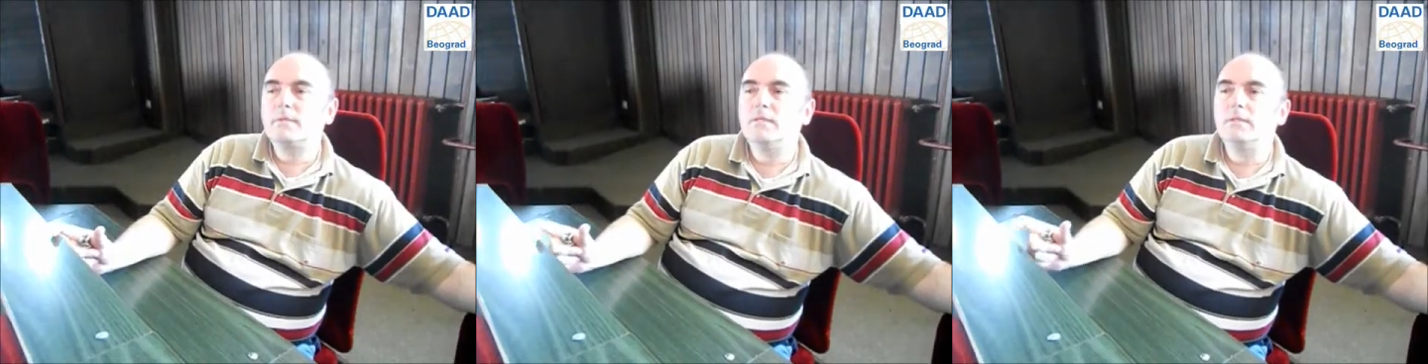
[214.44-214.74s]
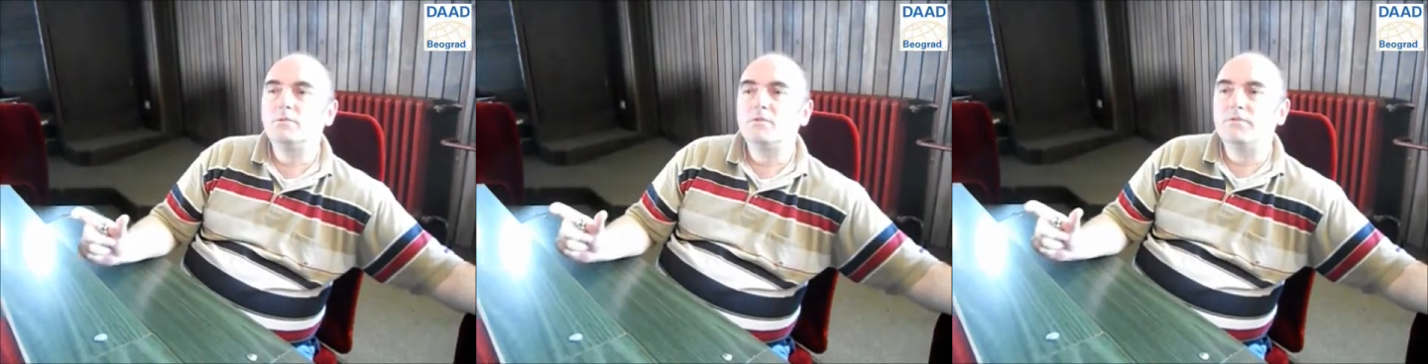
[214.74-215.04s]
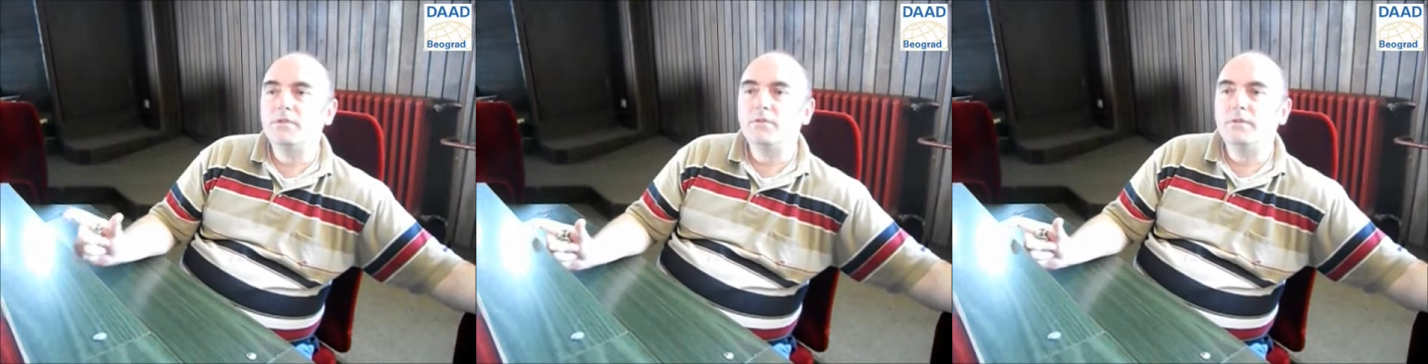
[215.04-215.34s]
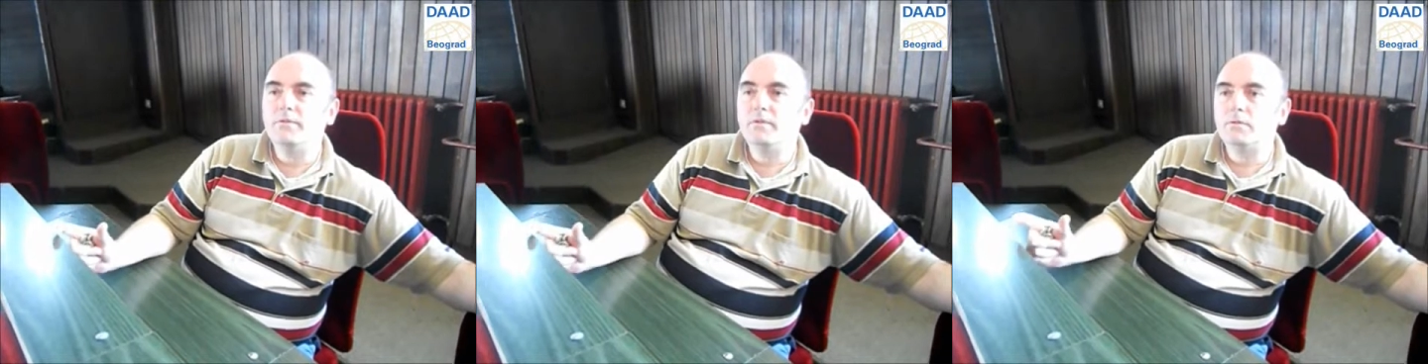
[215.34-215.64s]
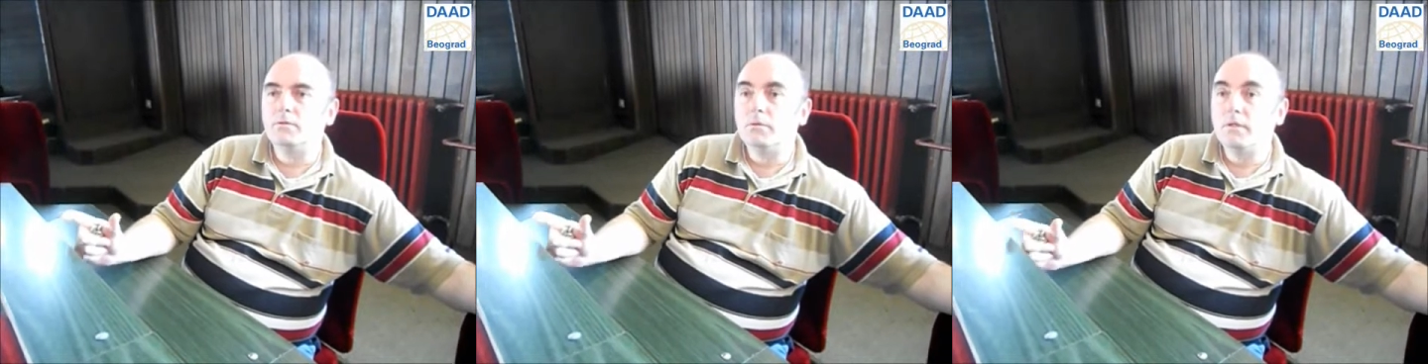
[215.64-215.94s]
and it was very
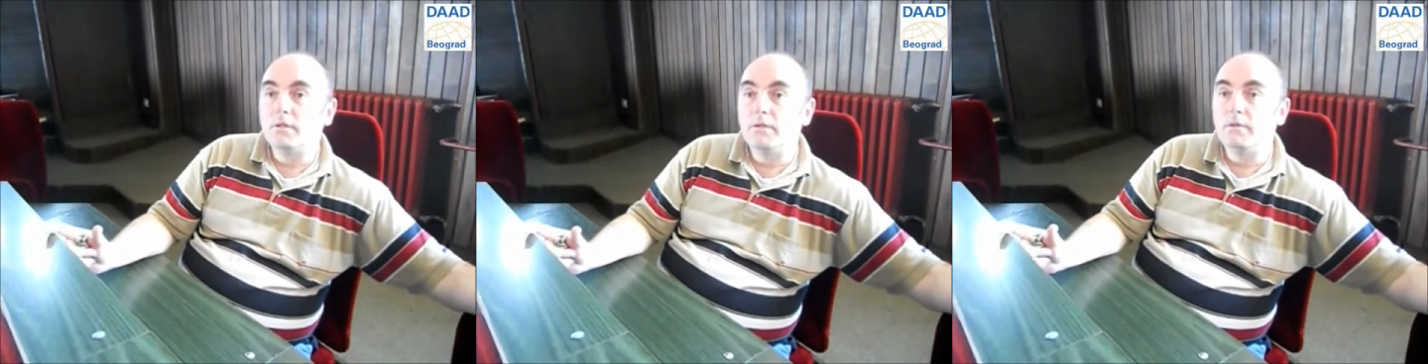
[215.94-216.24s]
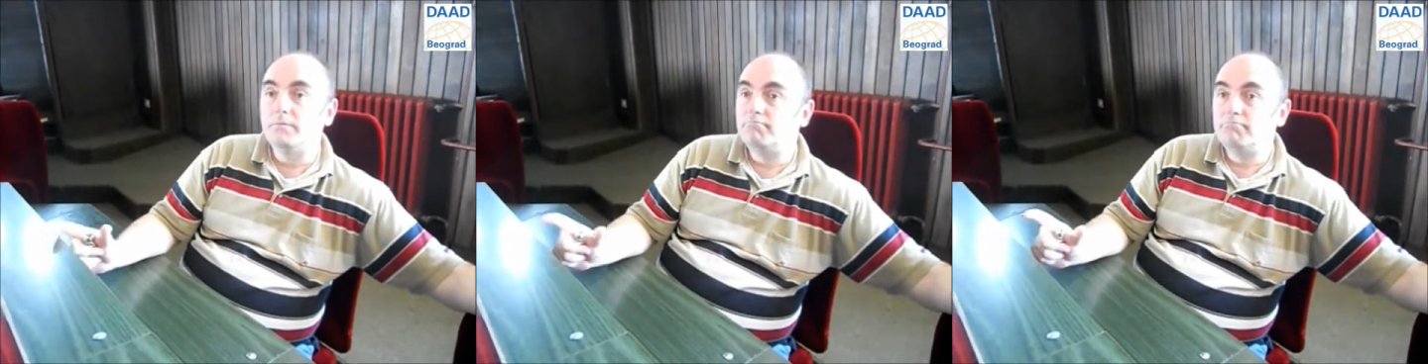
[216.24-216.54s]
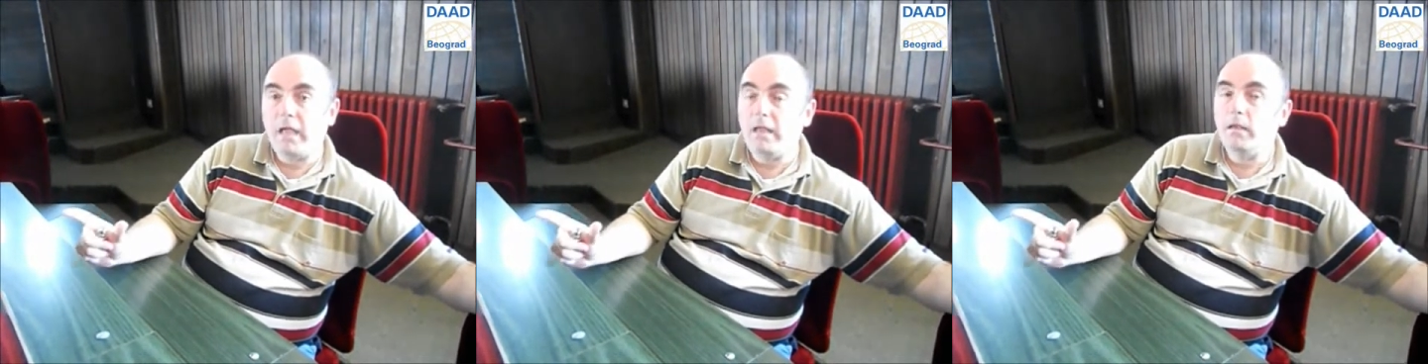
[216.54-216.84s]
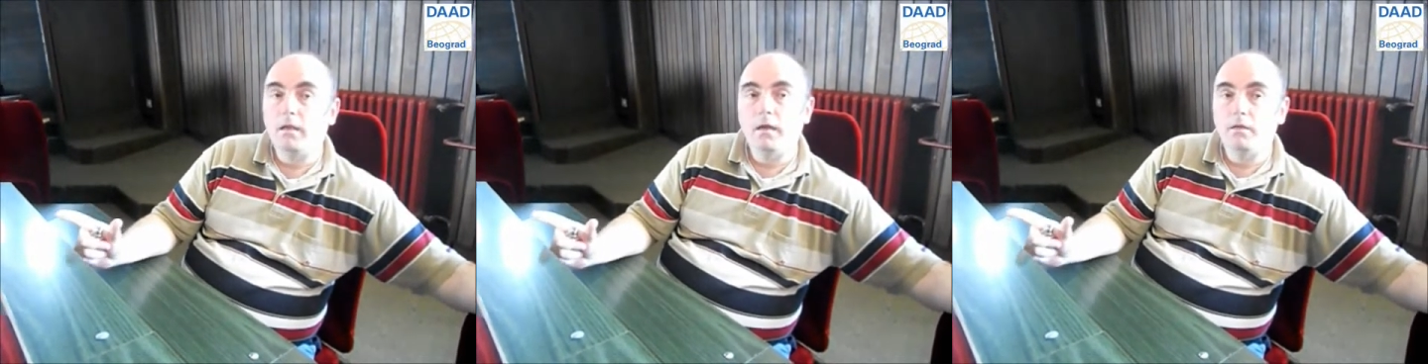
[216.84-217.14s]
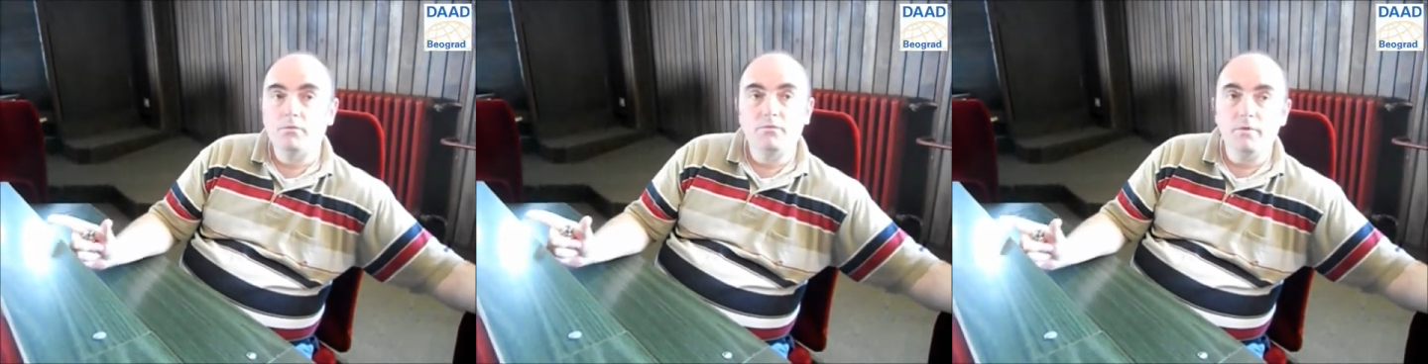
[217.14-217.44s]
difficult to get even any
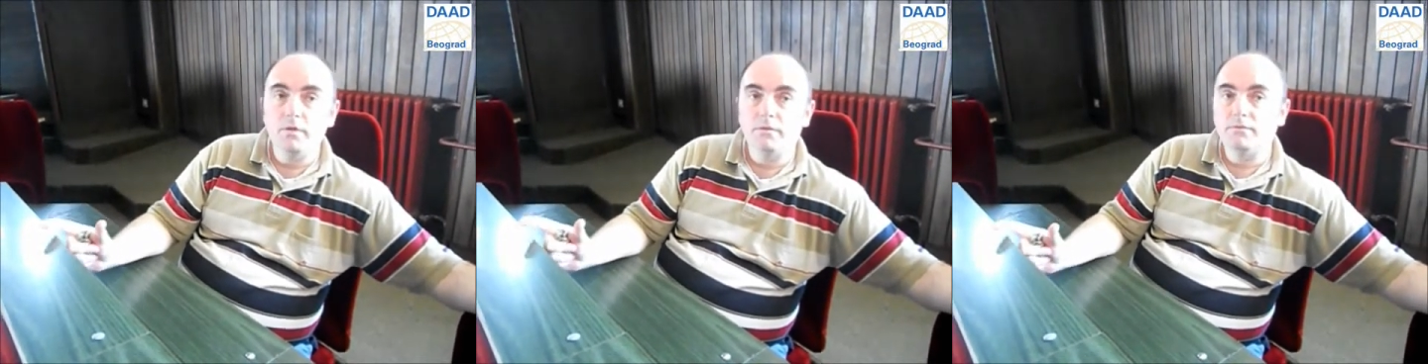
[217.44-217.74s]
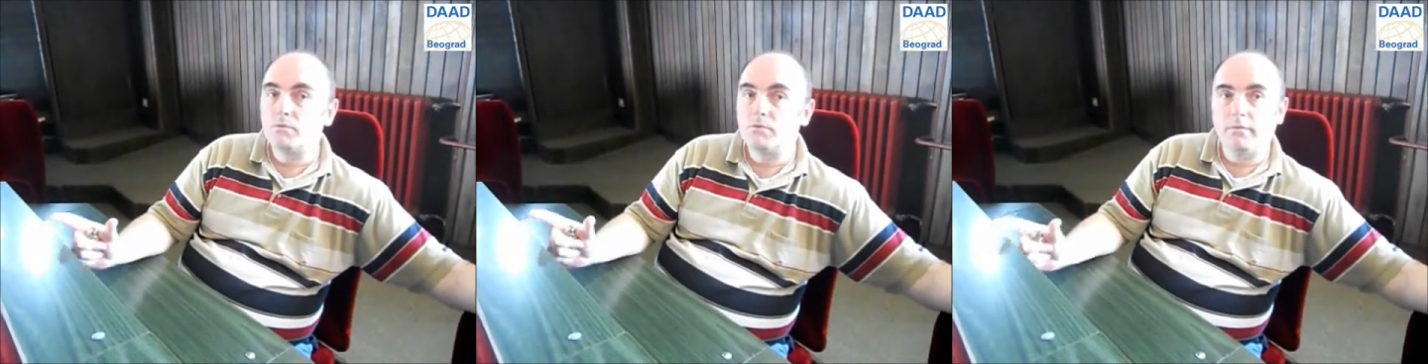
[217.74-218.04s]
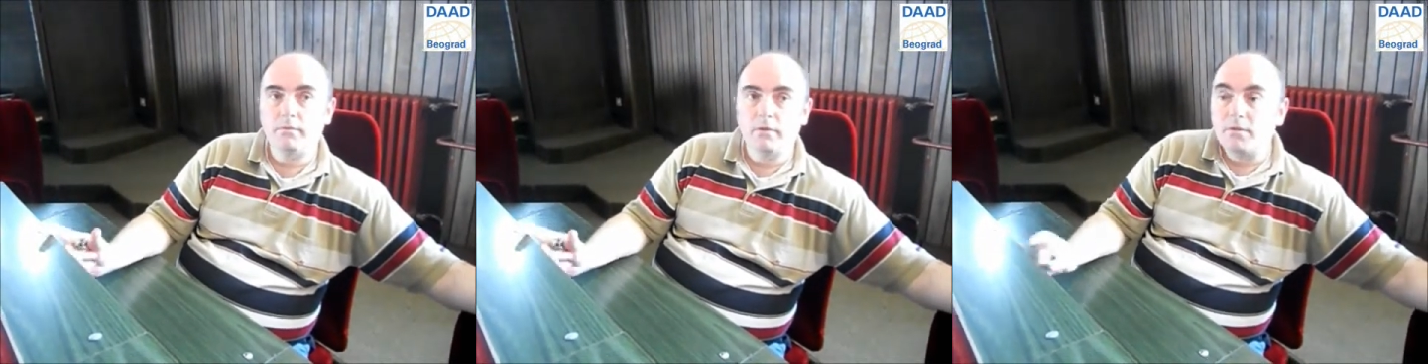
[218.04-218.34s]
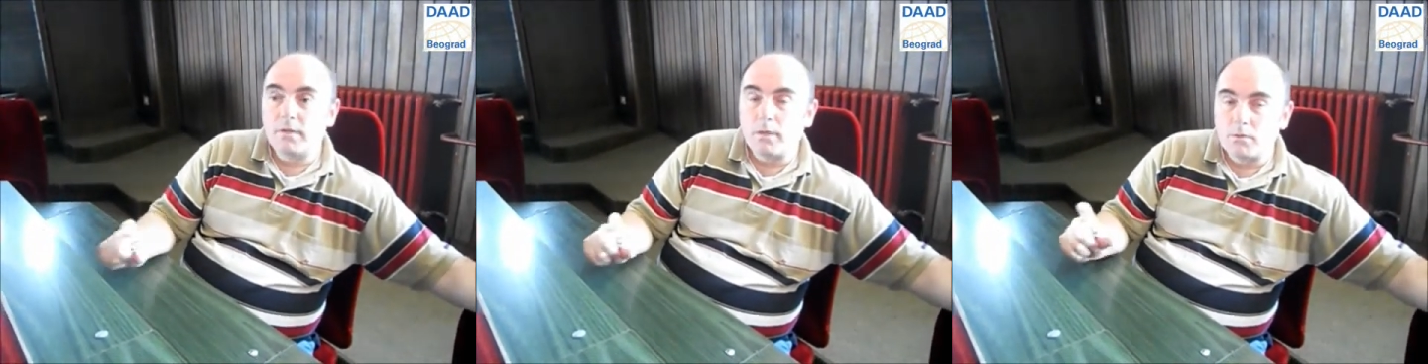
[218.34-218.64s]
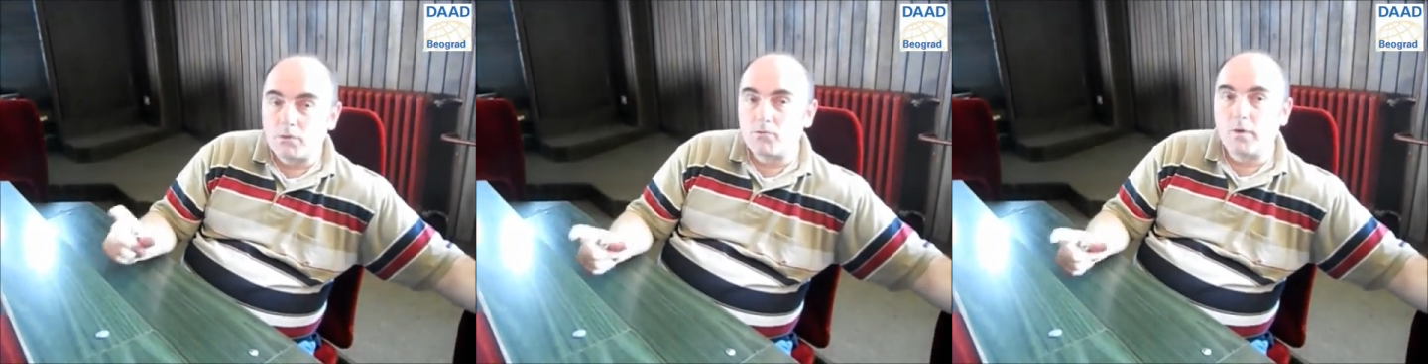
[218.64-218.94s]
kind of visa for traveling. But I
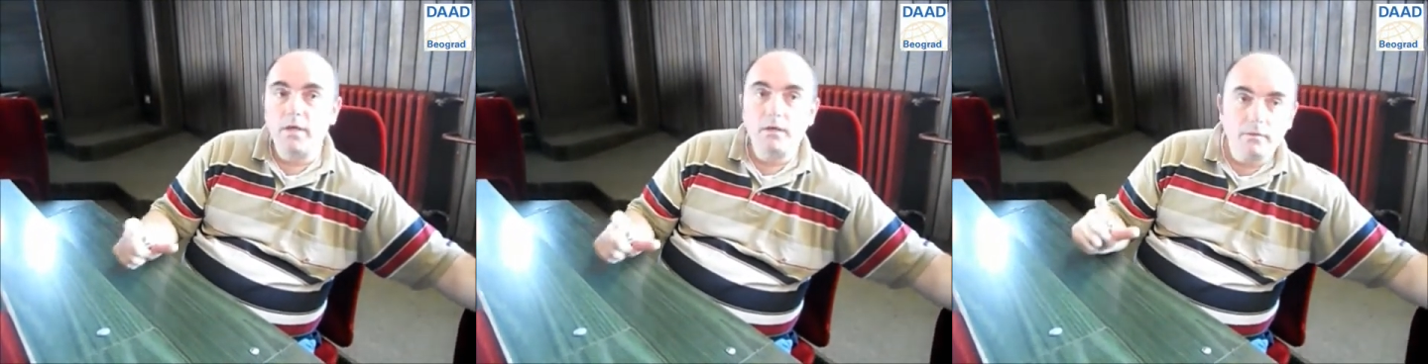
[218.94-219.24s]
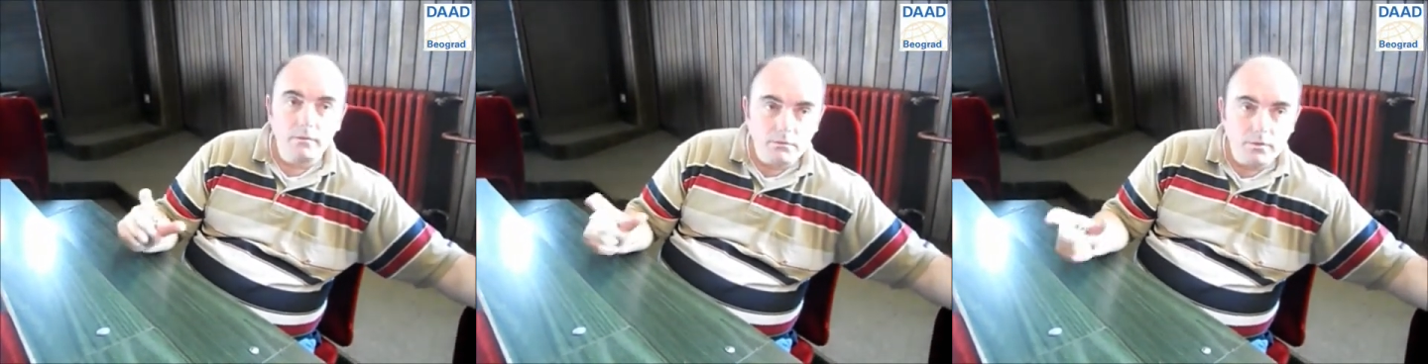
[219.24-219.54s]
was trying, and